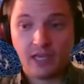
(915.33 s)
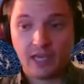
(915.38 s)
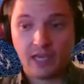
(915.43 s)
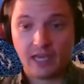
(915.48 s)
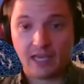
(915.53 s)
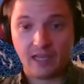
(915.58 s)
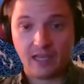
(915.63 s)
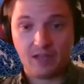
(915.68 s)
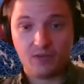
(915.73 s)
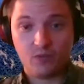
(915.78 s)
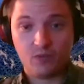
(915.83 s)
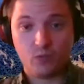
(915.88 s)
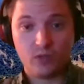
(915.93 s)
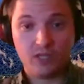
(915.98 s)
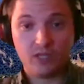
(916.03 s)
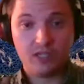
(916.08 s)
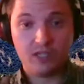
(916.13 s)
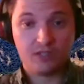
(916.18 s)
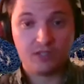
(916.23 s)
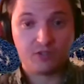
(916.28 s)
And
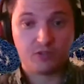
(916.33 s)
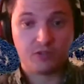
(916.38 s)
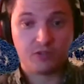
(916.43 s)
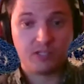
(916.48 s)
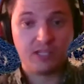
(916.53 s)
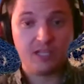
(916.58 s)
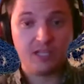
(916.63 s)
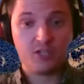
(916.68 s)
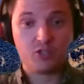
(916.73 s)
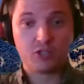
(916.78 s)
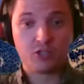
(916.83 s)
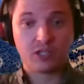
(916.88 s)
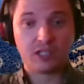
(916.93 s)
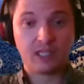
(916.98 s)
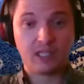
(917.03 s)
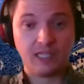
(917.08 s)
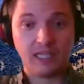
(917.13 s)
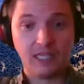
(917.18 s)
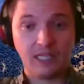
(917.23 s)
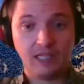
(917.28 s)
we
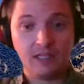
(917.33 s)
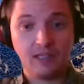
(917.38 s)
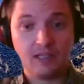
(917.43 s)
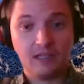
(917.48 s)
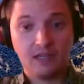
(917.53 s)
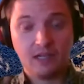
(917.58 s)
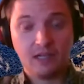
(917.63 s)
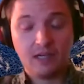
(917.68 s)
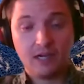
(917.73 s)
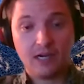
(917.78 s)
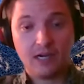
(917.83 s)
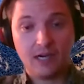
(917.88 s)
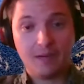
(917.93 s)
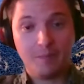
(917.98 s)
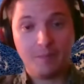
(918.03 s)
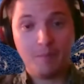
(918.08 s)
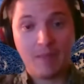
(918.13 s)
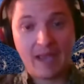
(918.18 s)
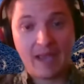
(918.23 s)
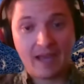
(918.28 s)
strategically
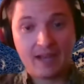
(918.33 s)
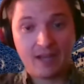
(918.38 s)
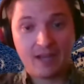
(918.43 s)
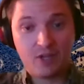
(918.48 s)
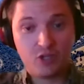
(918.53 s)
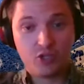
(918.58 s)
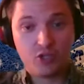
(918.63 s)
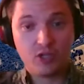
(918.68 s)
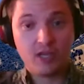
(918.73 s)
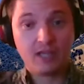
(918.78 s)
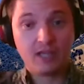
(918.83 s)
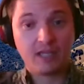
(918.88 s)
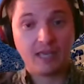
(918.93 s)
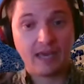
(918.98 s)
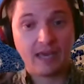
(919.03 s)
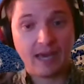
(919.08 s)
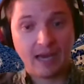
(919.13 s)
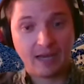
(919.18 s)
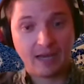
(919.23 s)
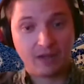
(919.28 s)
manage
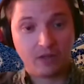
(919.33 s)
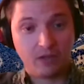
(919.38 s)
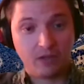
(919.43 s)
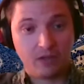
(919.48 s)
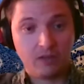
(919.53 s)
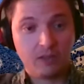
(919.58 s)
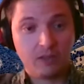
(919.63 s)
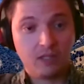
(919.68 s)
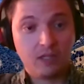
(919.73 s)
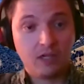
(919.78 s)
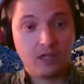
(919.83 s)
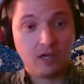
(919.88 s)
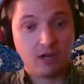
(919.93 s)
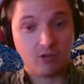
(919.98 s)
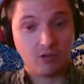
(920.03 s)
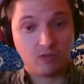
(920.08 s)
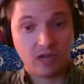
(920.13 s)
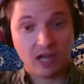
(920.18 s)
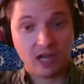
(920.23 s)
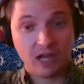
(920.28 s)
cattle
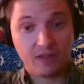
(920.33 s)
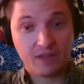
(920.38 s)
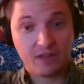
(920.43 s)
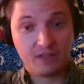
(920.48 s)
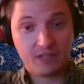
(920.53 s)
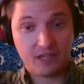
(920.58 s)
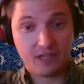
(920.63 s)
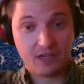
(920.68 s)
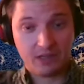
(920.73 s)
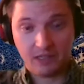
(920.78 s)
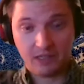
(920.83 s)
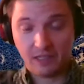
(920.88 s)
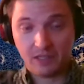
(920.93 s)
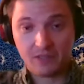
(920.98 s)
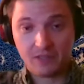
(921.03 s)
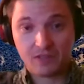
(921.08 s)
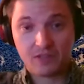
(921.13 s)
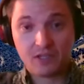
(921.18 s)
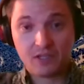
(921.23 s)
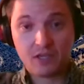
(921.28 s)
around these
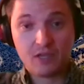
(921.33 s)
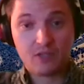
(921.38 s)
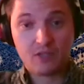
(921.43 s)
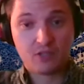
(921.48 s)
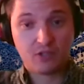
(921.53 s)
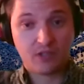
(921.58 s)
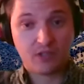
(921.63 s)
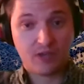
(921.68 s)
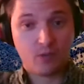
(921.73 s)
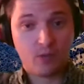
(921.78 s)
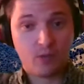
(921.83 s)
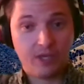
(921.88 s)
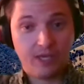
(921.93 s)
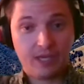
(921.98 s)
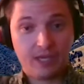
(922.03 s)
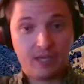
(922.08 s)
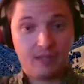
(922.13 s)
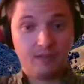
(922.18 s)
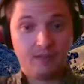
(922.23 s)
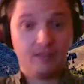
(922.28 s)
areas so that we
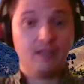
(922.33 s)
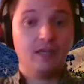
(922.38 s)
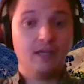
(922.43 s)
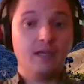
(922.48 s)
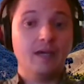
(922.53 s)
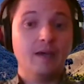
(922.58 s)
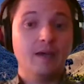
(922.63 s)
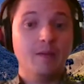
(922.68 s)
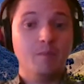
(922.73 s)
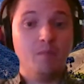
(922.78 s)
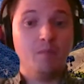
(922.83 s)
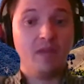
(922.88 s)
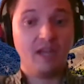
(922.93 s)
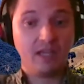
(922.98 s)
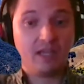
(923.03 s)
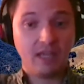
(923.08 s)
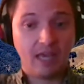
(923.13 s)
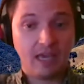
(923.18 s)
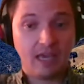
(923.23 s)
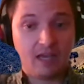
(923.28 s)
can
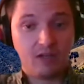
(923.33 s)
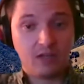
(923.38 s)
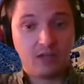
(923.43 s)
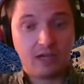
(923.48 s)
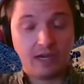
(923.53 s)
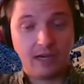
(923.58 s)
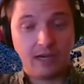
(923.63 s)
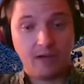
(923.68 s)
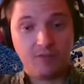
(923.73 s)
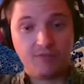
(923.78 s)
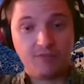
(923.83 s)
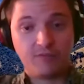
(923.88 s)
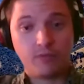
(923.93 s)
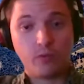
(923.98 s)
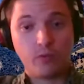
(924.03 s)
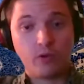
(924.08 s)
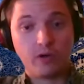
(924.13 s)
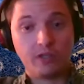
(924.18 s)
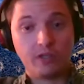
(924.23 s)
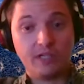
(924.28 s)
mitigate
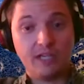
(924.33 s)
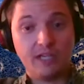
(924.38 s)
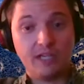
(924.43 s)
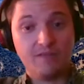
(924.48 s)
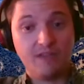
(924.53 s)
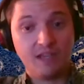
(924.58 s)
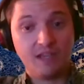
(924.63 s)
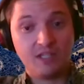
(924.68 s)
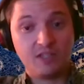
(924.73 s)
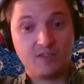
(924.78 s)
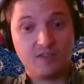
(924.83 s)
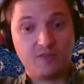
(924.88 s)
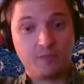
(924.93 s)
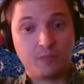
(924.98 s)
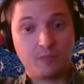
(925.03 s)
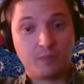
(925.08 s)
for invasive